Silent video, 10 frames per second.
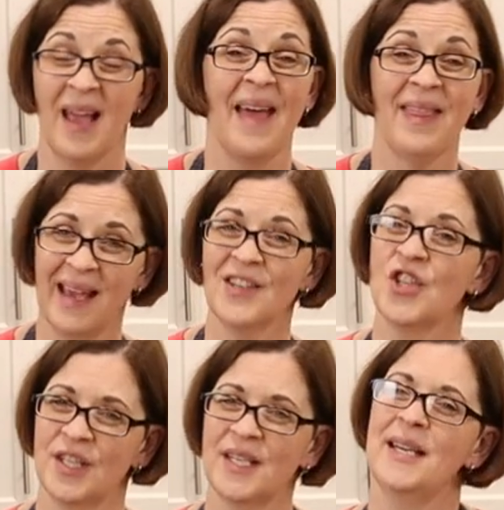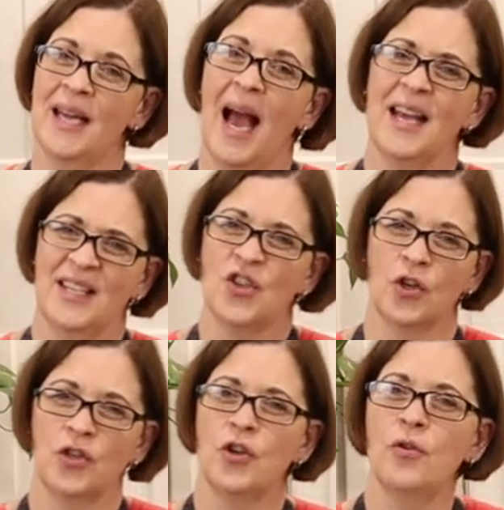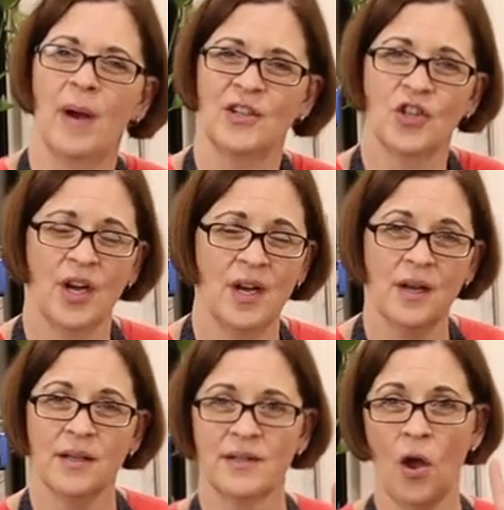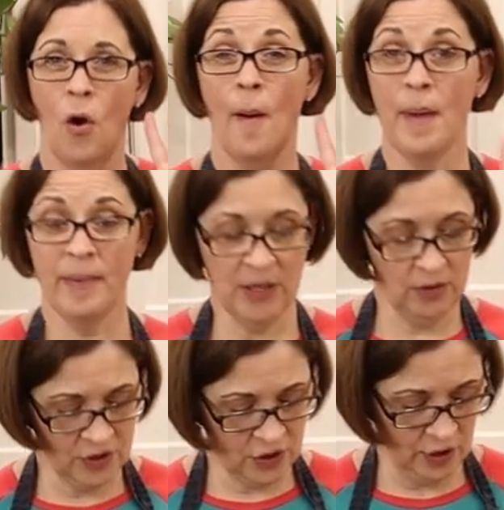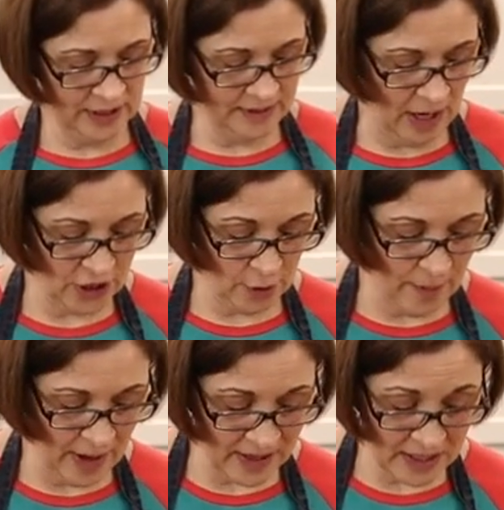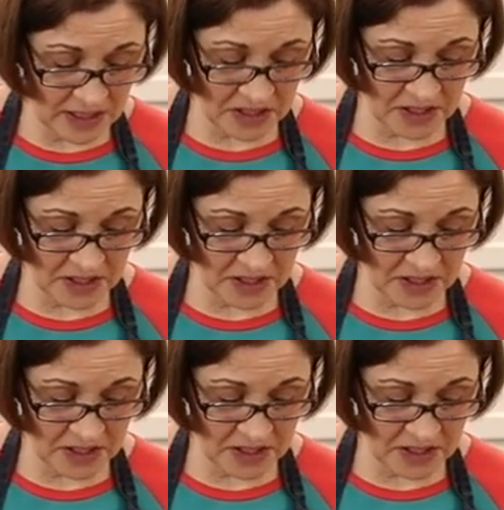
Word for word: I think it's just I did I stirred too much. So maybe don't stir as much, but this